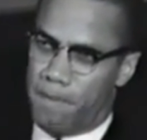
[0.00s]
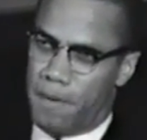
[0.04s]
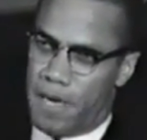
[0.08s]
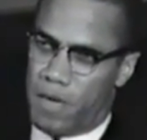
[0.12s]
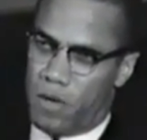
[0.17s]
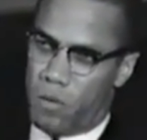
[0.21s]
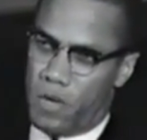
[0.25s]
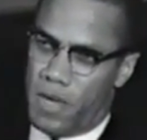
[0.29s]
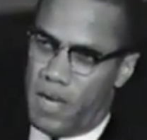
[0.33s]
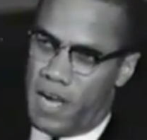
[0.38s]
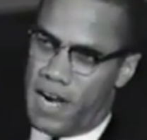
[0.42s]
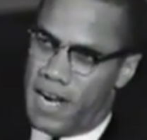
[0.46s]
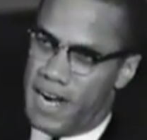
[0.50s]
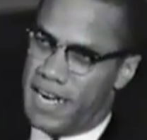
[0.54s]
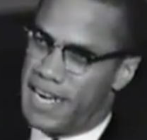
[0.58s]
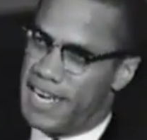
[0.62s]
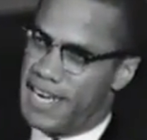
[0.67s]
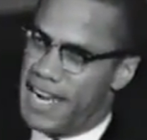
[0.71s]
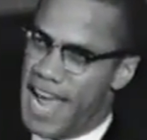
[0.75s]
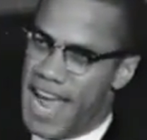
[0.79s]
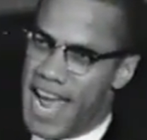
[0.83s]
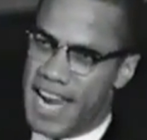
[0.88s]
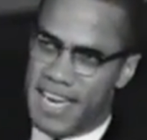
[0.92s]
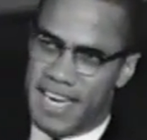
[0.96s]
But we are
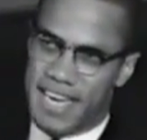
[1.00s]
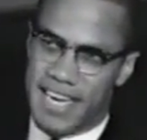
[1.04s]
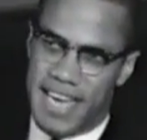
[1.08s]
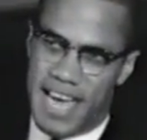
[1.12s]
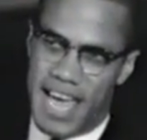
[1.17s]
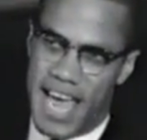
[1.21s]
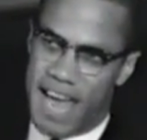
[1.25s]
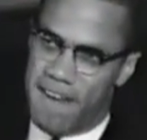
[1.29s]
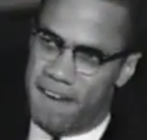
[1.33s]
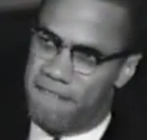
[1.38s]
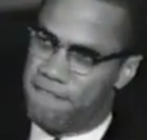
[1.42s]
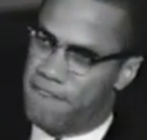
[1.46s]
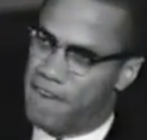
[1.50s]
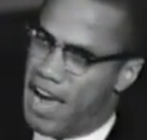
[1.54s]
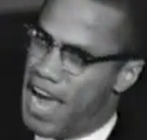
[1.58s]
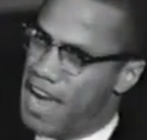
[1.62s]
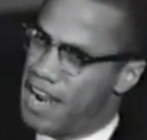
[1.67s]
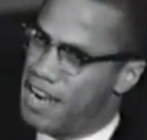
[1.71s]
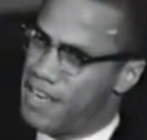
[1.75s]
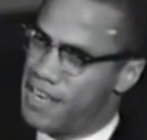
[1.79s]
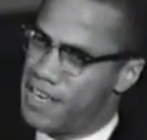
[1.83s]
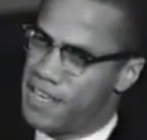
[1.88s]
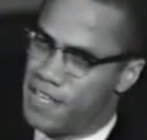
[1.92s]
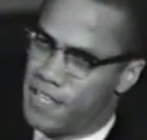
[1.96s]
not
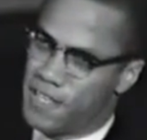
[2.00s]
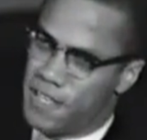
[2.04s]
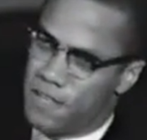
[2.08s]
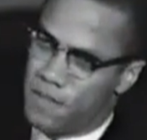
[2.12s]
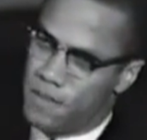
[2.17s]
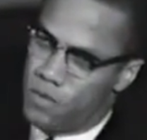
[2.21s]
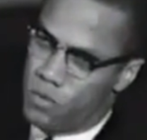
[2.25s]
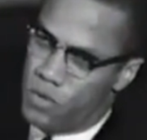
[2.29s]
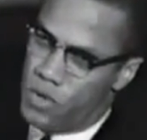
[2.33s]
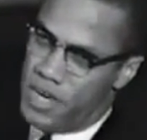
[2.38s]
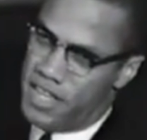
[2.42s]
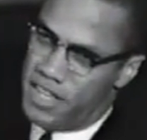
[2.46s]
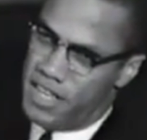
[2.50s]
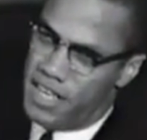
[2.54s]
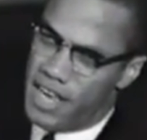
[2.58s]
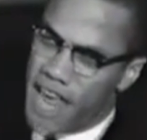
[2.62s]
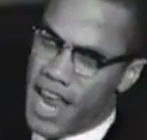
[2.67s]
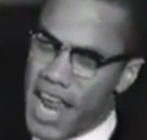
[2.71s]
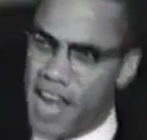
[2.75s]
nonviolent with